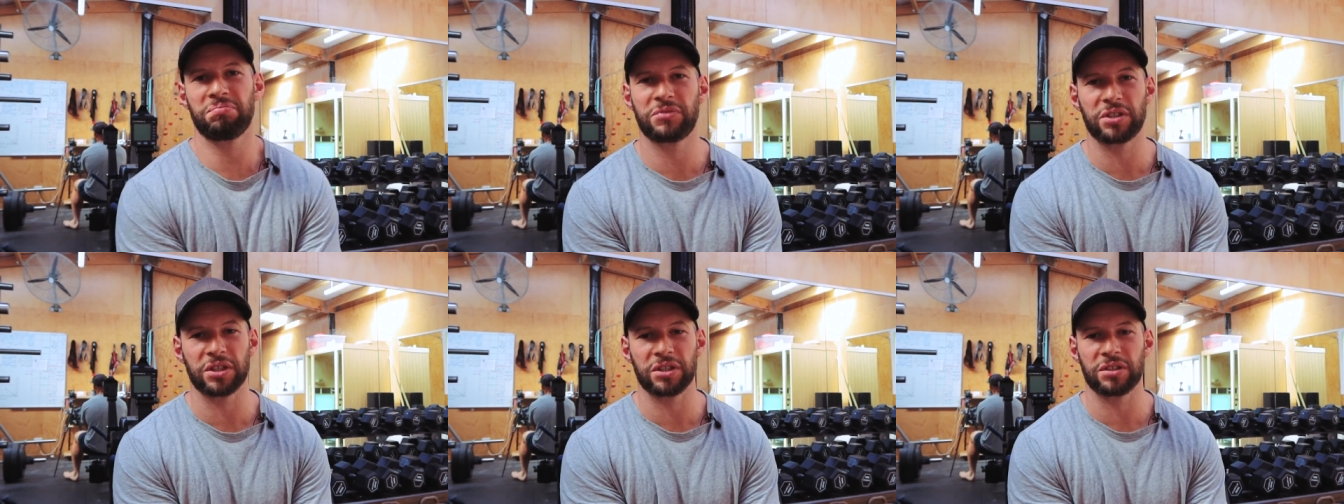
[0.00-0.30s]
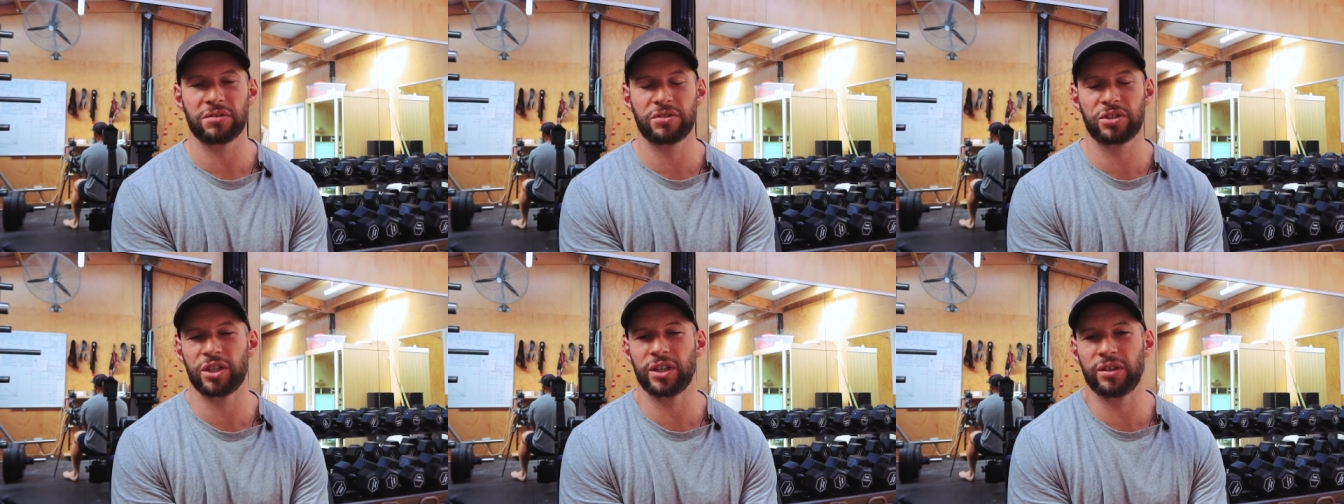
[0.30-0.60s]

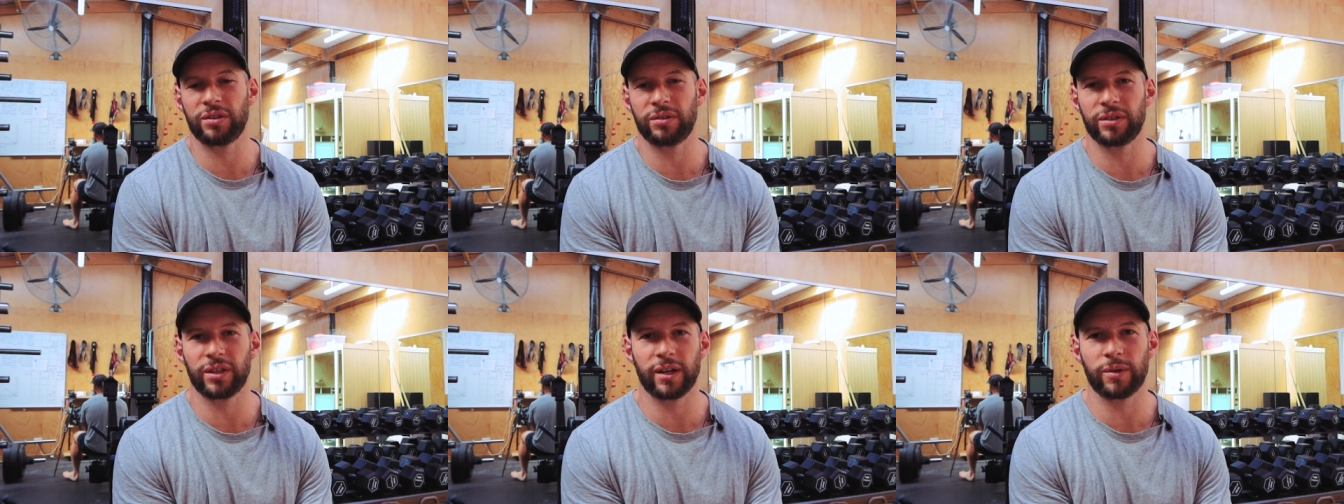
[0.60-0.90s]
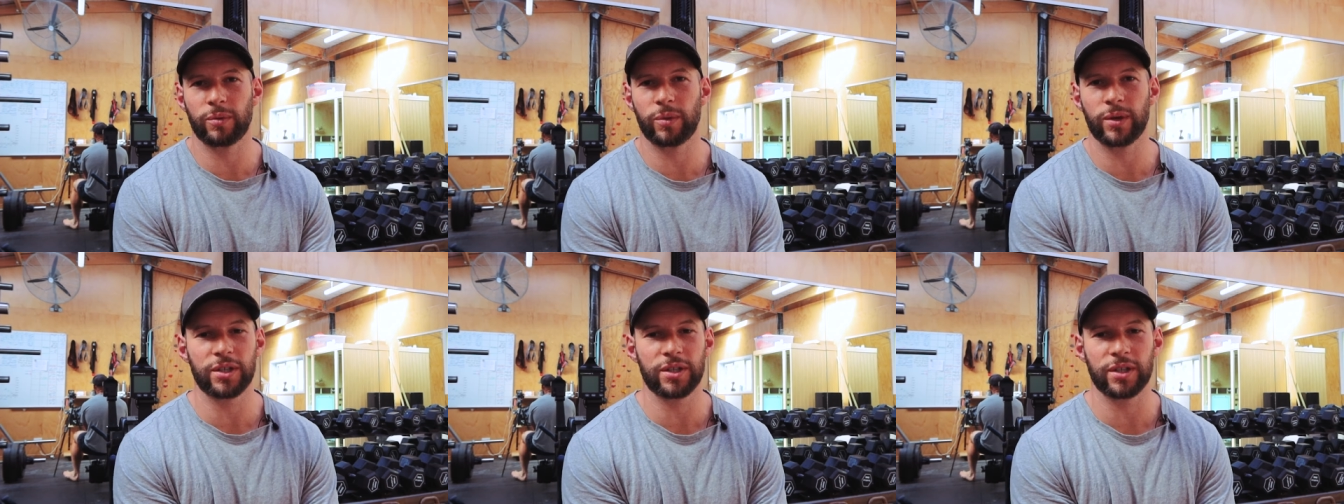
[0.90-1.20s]
just chill, you
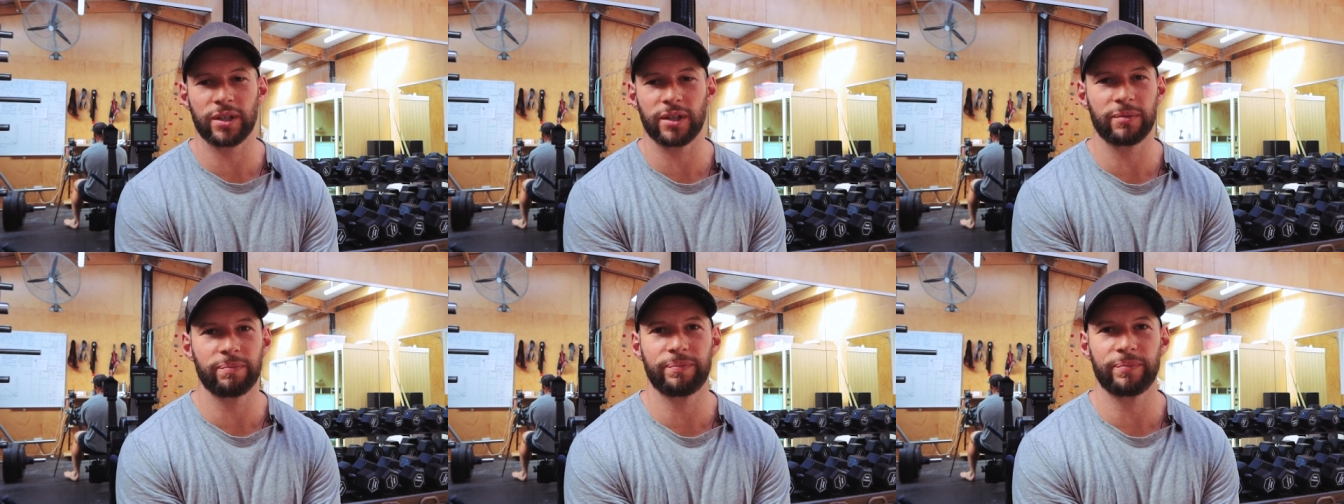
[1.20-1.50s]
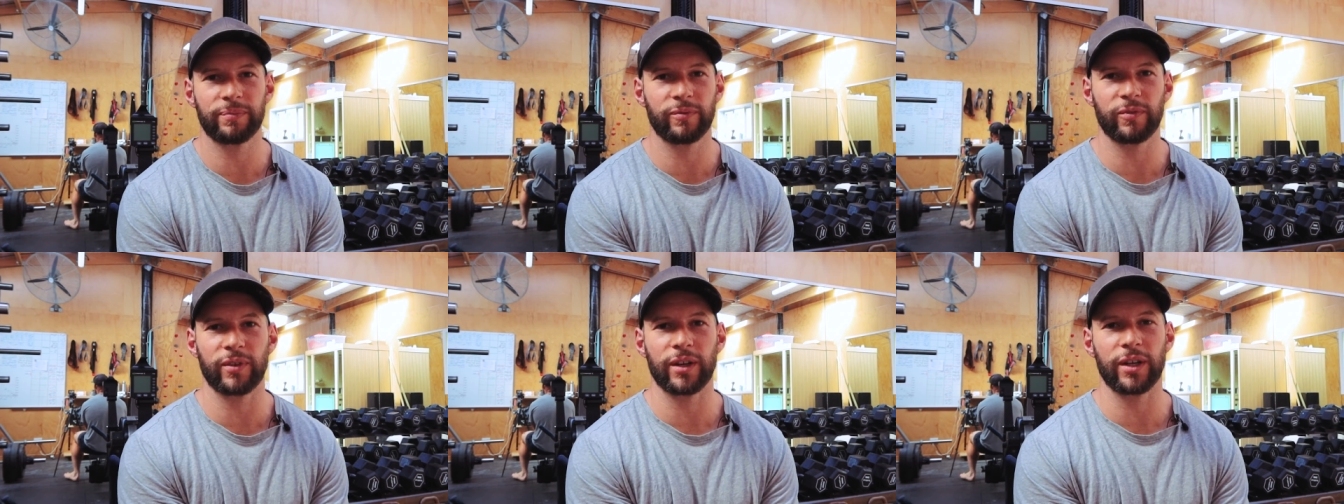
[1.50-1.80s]
know, watch a
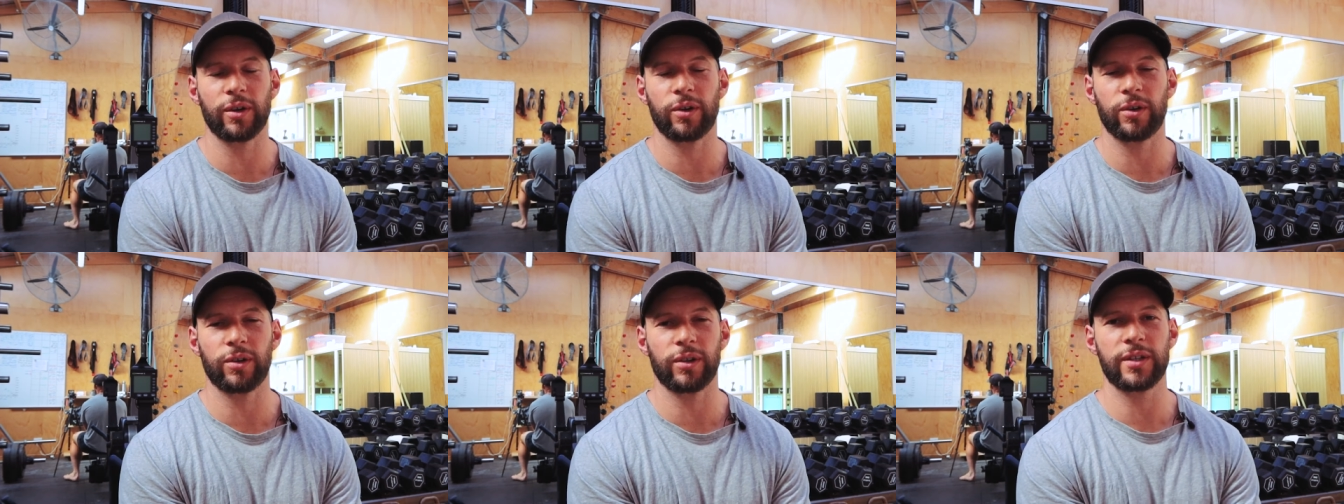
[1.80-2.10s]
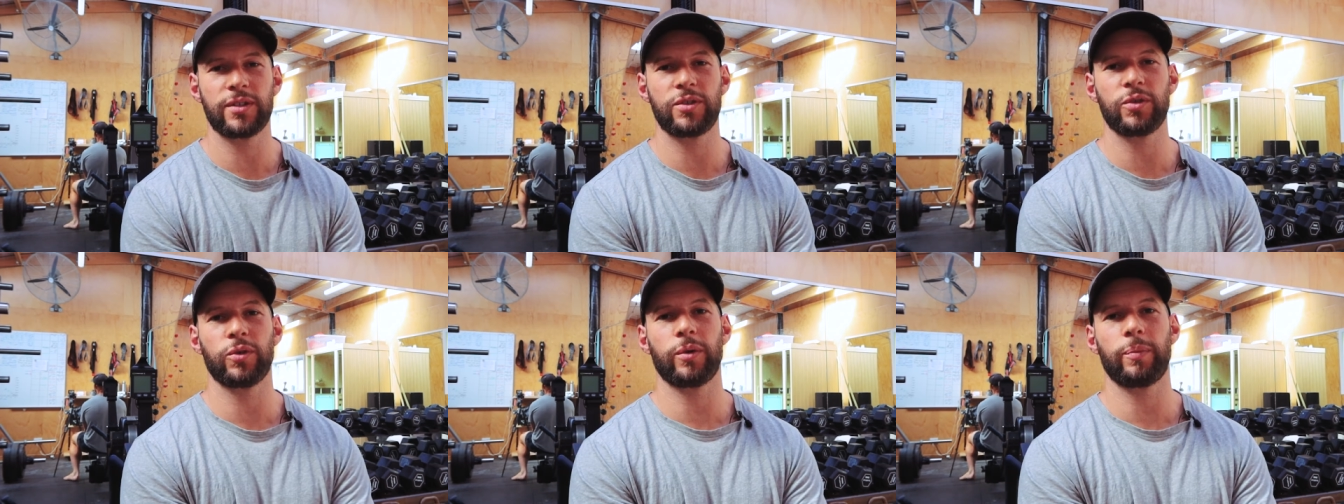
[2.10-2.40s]
video or
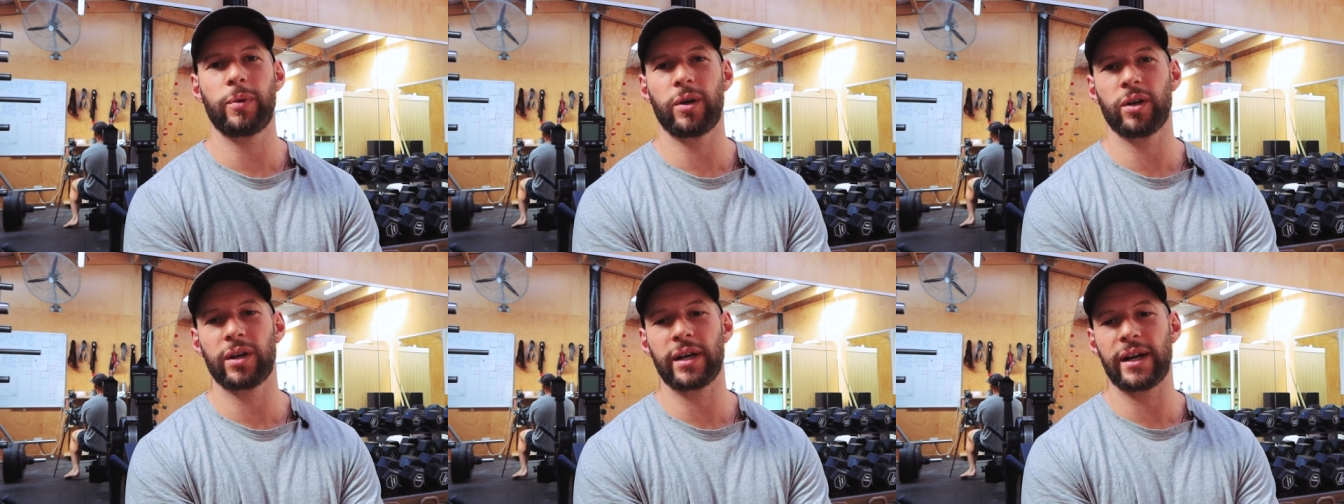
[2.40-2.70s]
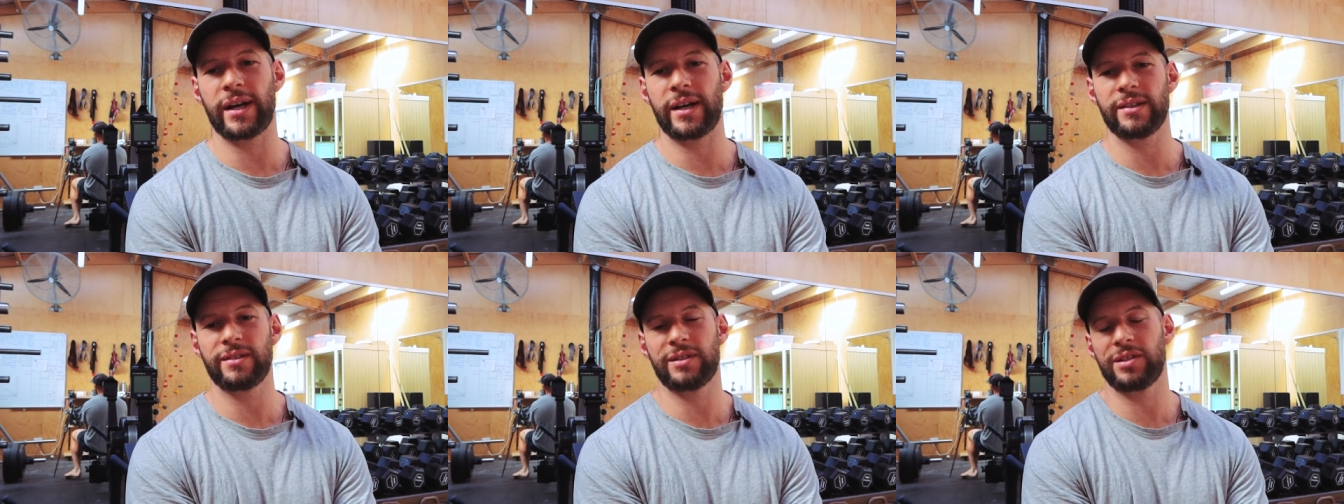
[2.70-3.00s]
listen to a
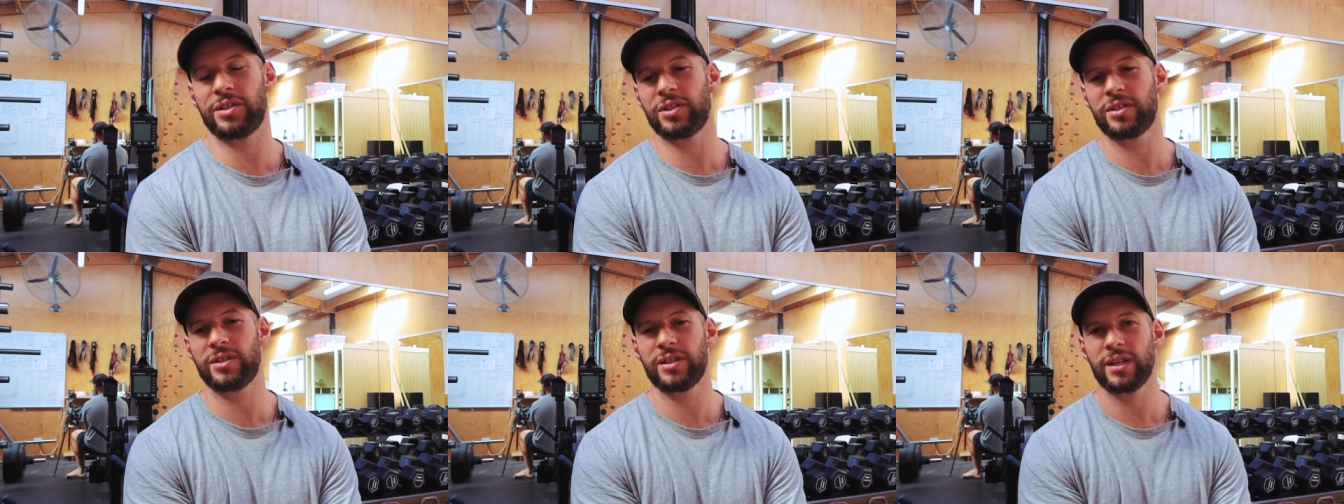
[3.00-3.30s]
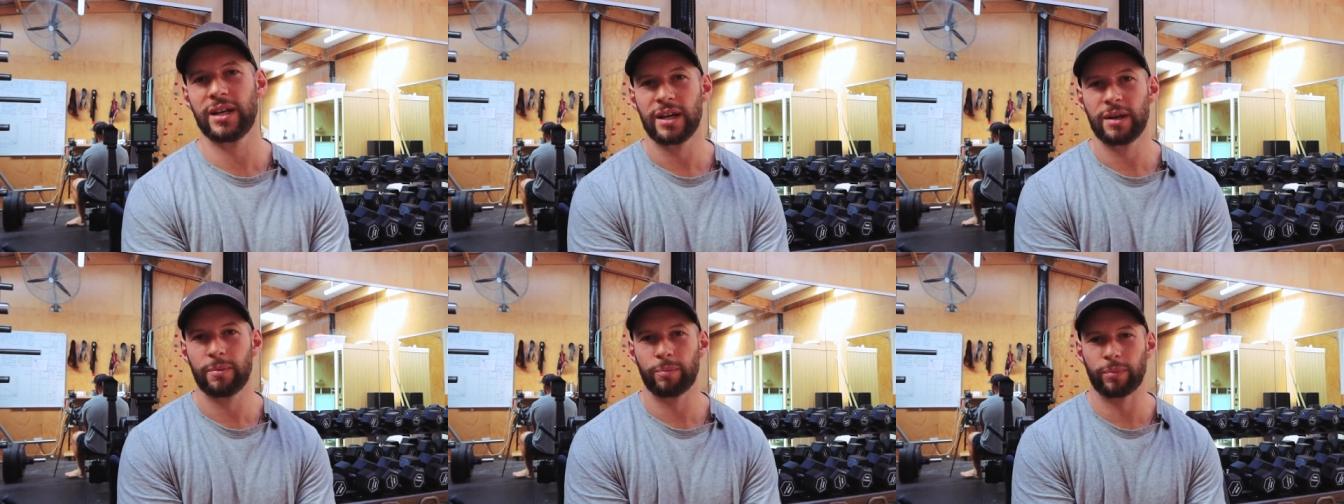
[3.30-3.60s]
podcast and just
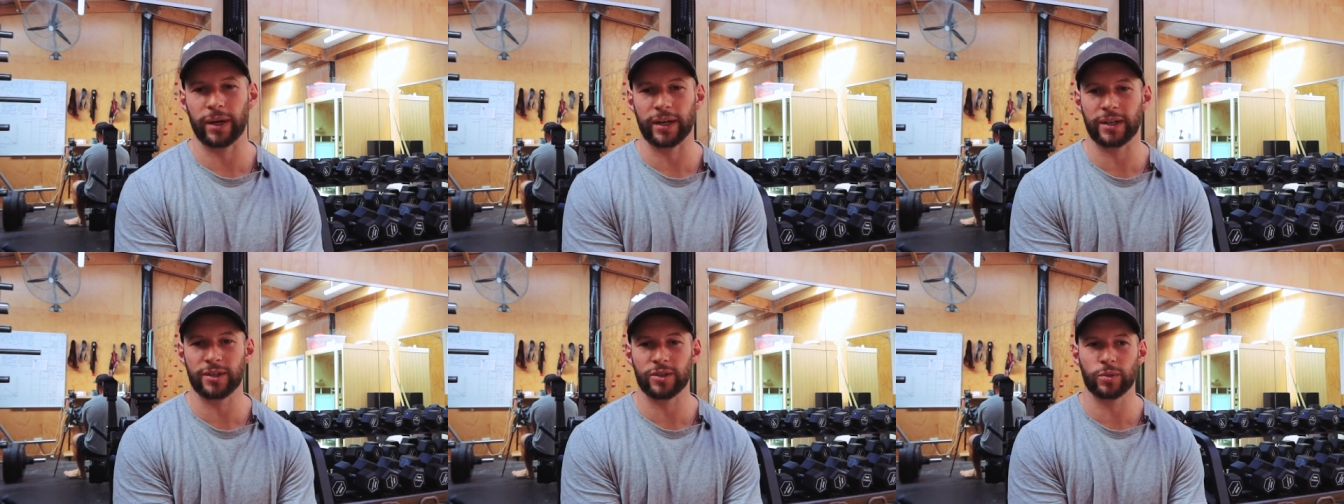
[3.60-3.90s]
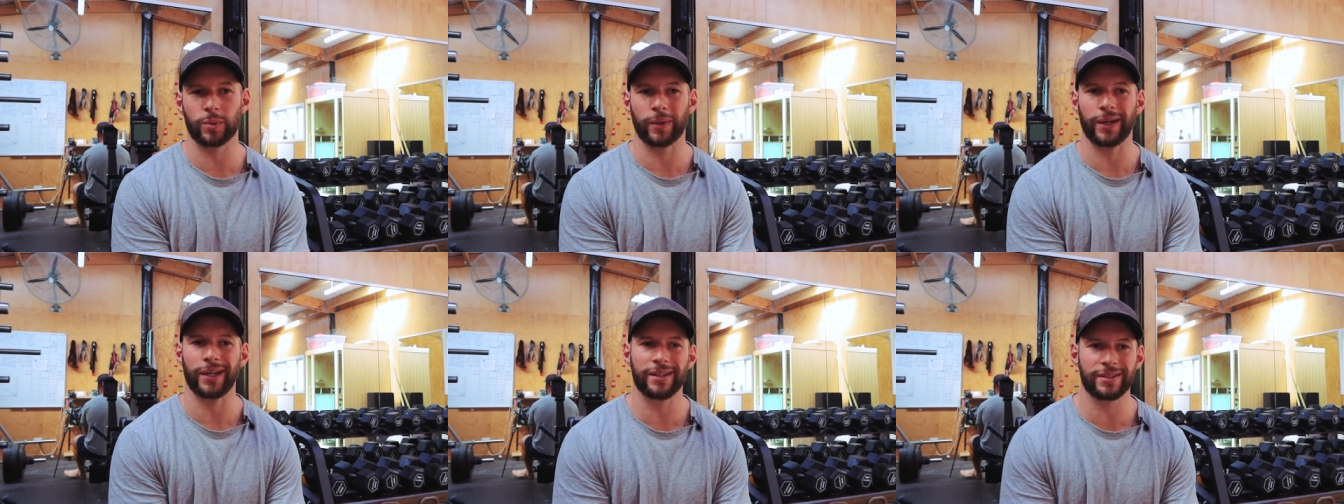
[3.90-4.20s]
break a
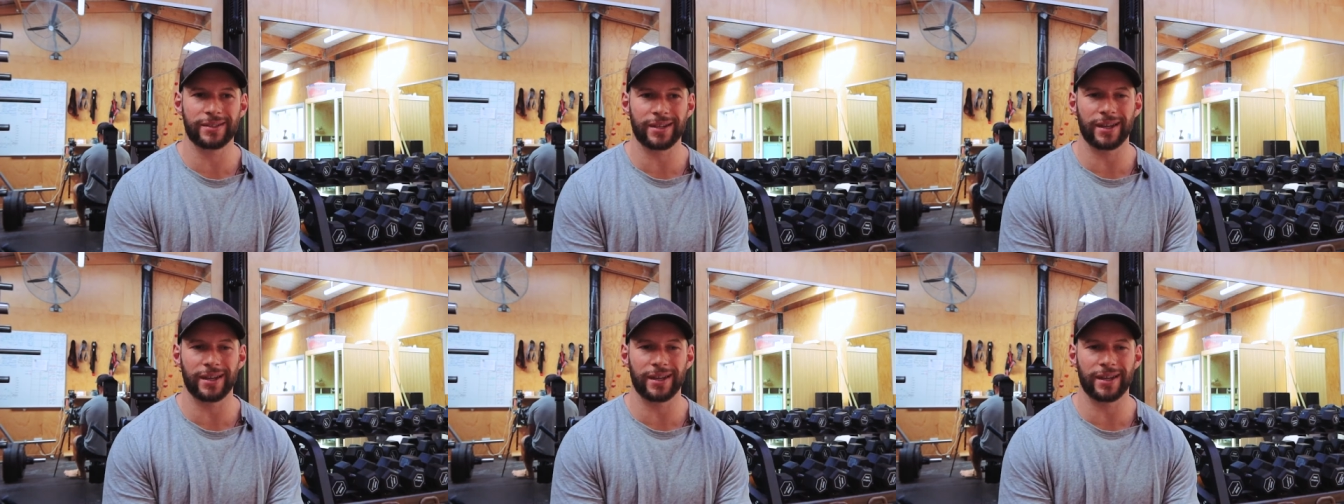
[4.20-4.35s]
sweat.